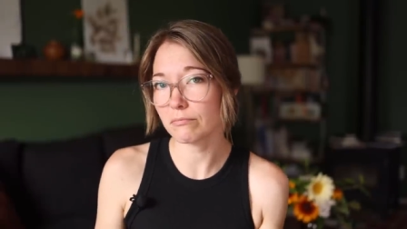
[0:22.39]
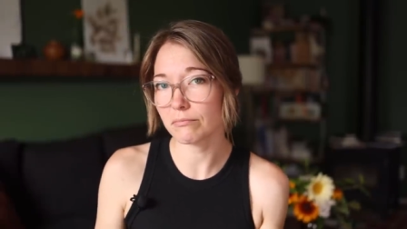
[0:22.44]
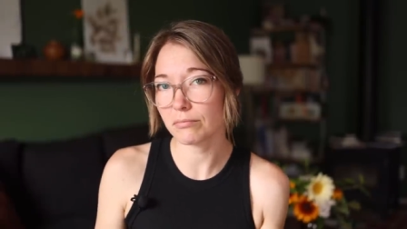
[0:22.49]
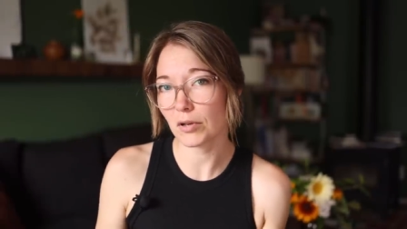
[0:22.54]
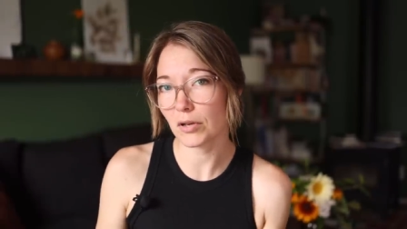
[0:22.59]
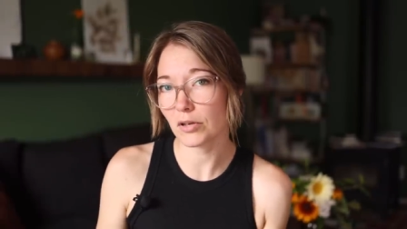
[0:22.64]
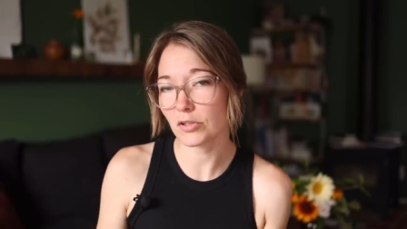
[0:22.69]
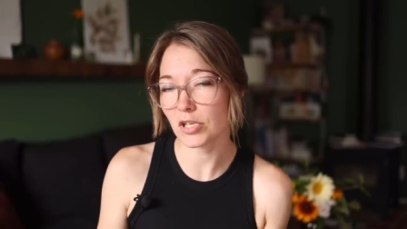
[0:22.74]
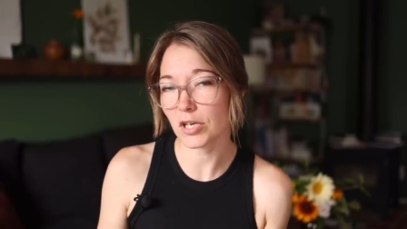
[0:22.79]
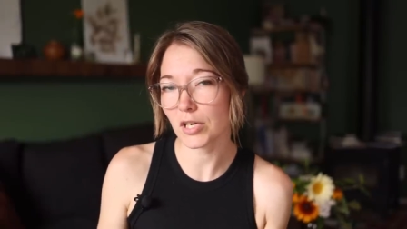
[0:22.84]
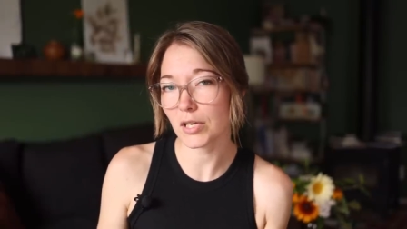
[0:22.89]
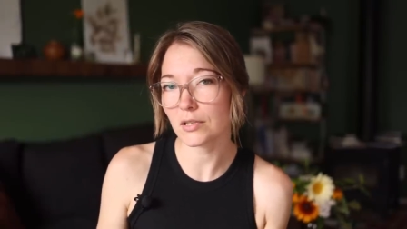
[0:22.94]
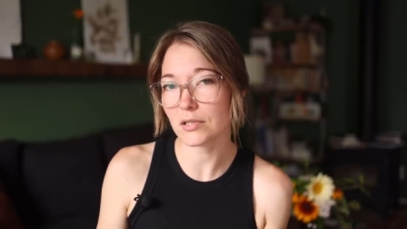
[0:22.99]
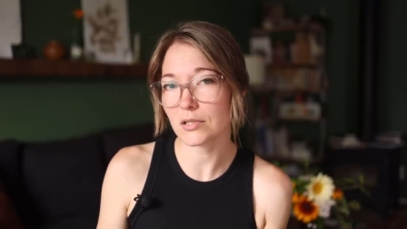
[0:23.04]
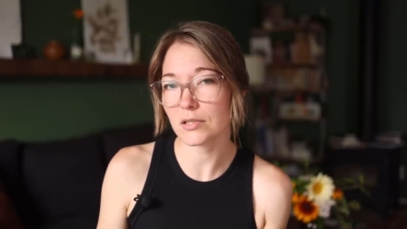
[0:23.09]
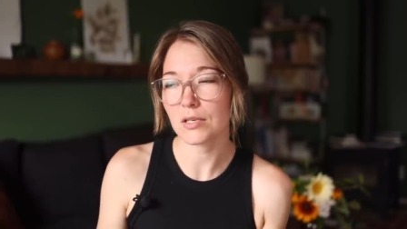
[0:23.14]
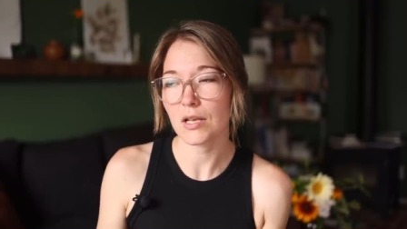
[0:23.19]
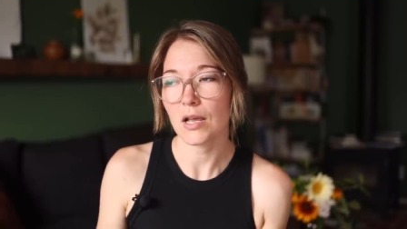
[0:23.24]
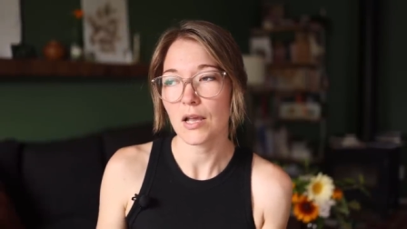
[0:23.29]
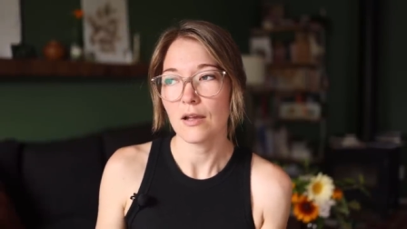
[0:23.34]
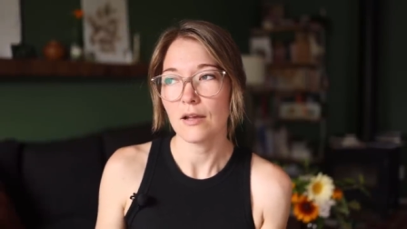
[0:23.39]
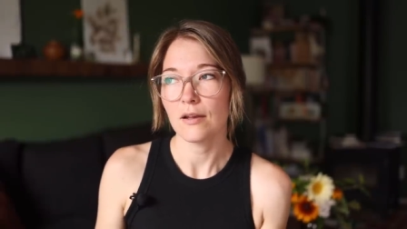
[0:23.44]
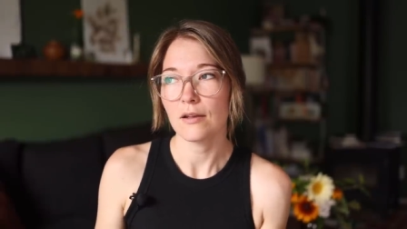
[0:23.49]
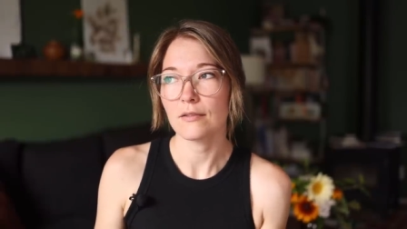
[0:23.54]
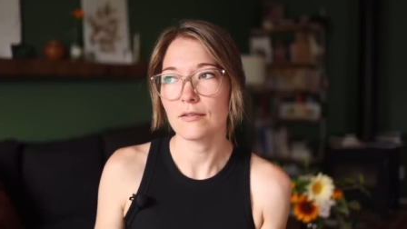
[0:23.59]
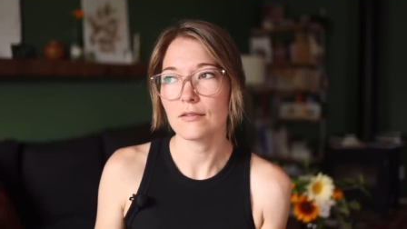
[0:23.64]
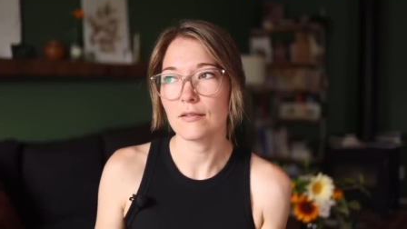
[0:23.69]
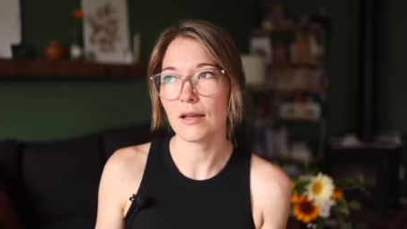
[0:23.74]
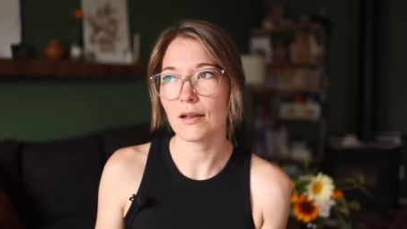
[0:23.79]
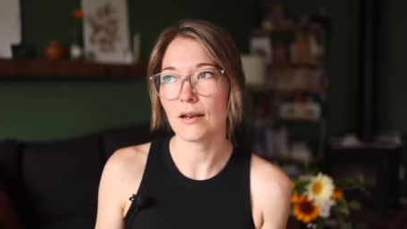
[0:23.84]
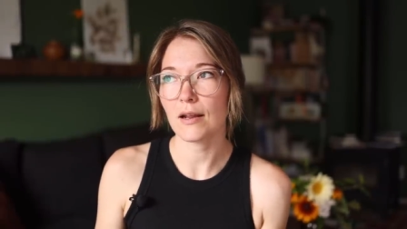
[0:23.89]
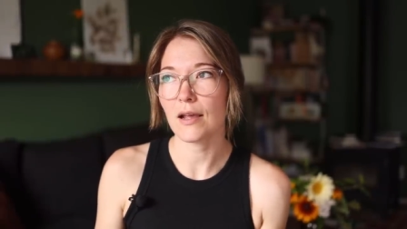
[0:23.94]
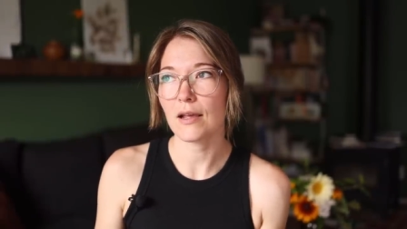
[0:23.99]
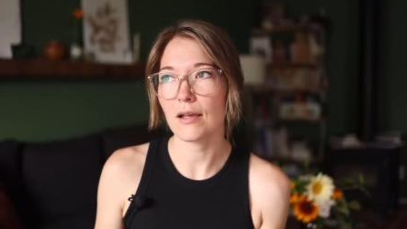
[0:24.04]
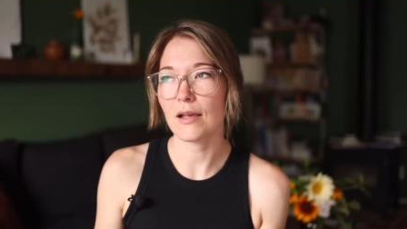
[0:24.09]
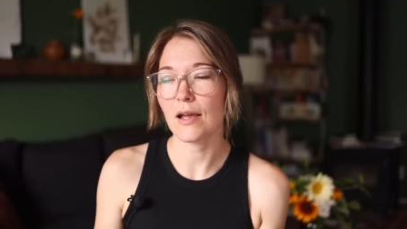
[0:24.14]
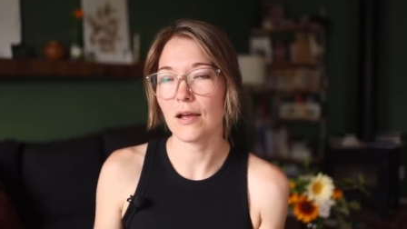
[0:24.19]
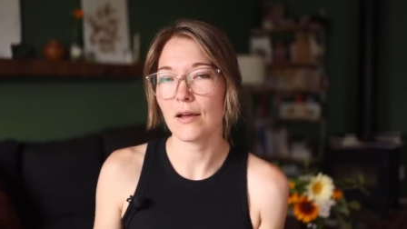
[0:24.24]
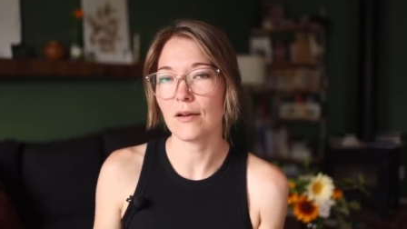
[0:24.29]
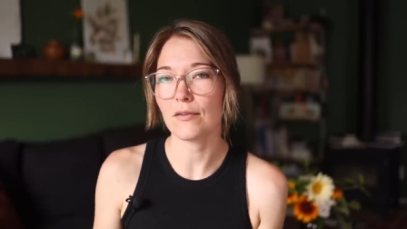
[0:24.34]
projects that I
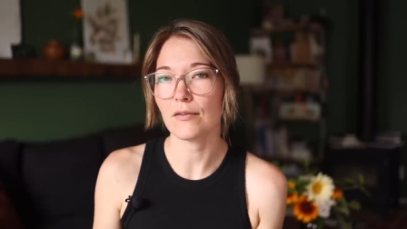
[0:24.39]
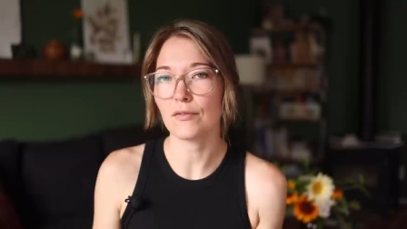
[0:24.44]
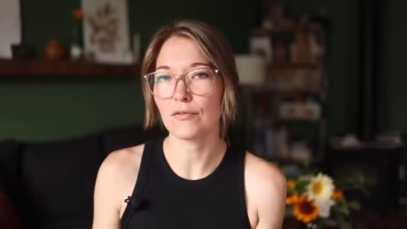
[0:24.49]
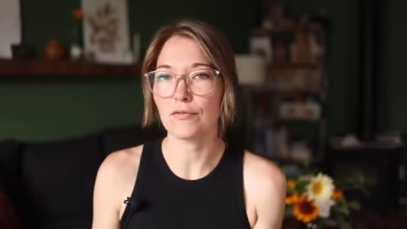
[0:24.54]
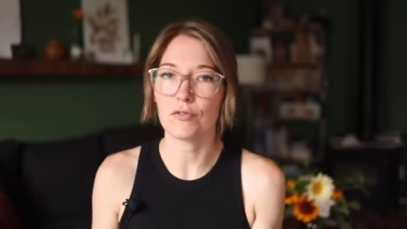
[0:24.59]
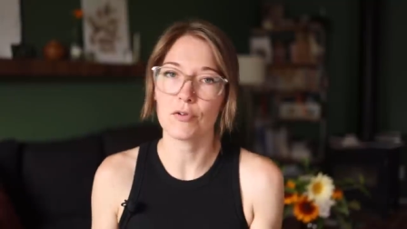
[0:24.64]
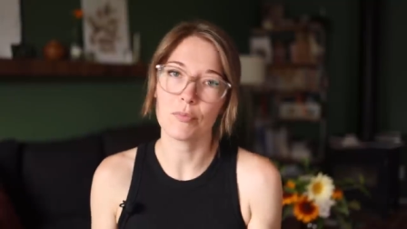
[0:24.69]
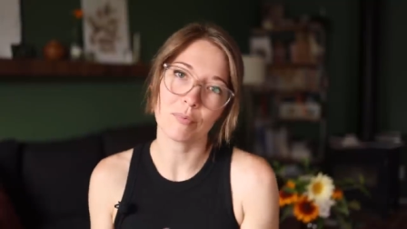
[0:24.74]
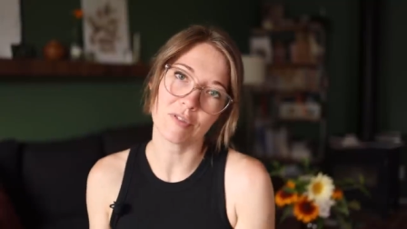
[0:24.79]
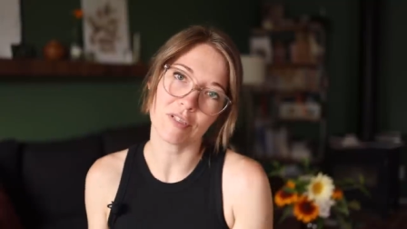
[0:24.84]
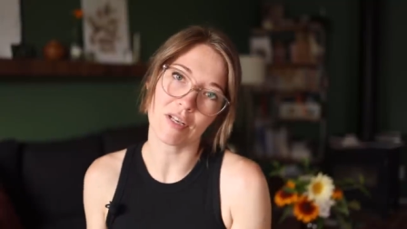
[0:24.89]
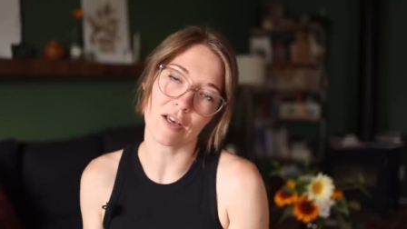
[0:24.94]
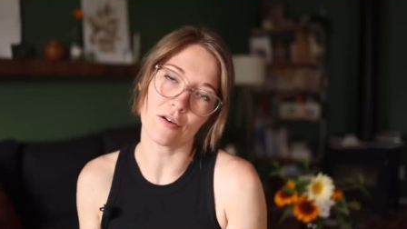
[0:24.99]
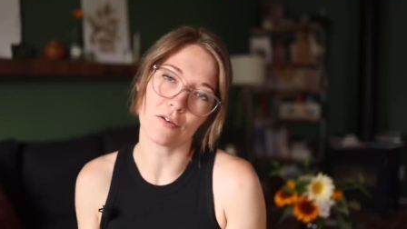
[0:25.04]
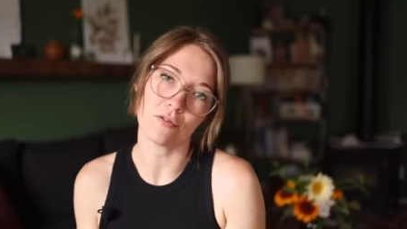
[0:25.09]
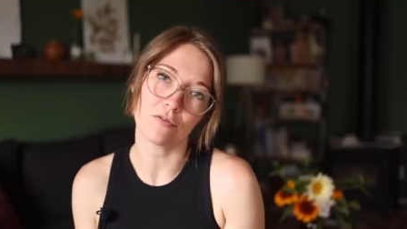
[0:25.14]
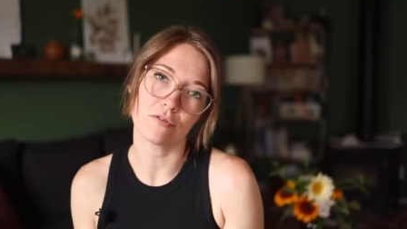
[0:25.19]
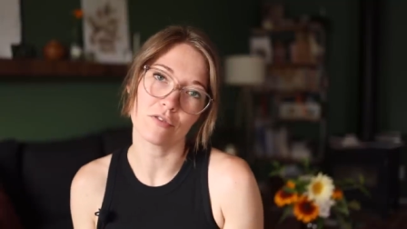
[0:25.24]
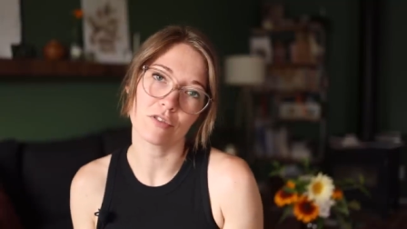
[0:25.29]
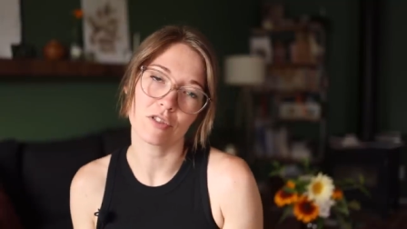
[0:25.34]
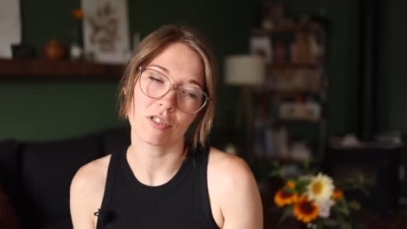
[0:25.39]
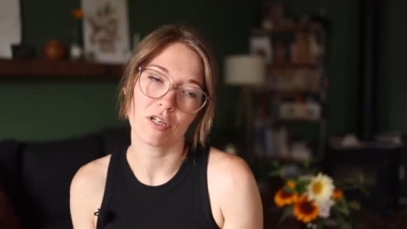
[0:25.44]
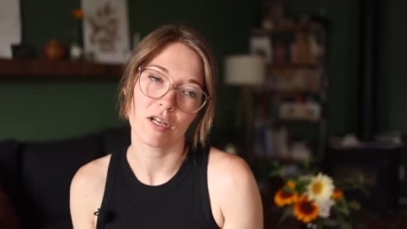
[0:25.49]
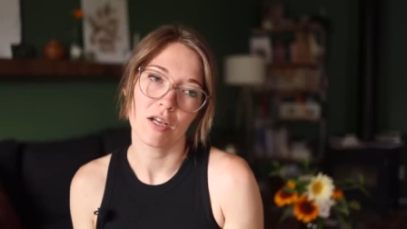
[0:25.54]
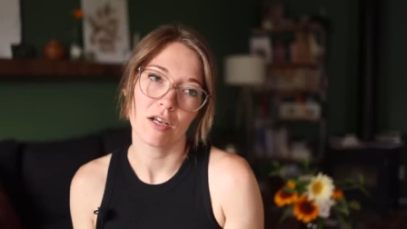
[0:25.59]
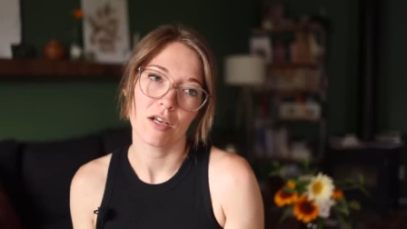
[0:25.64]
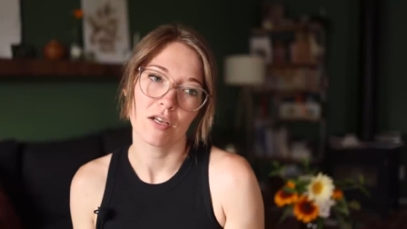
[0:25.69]
have ripped out